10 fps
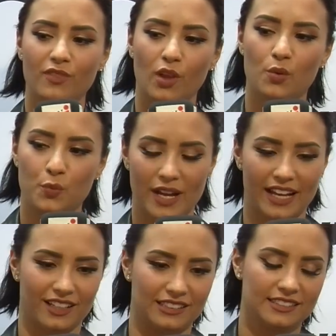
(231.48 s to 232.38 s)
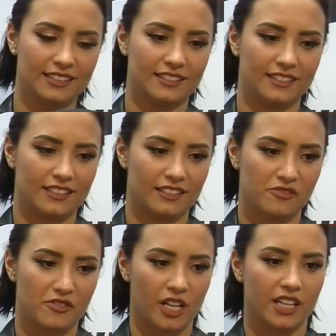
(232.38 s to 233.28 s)
Well,
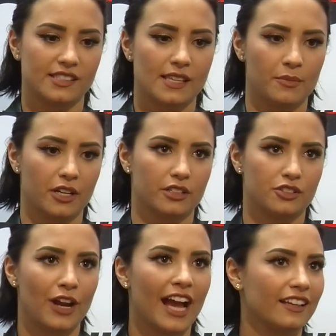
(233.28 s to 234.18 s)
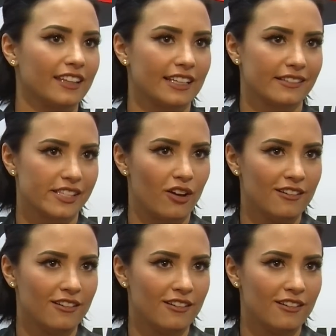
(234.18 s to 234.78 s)
for a good summer track, like a song.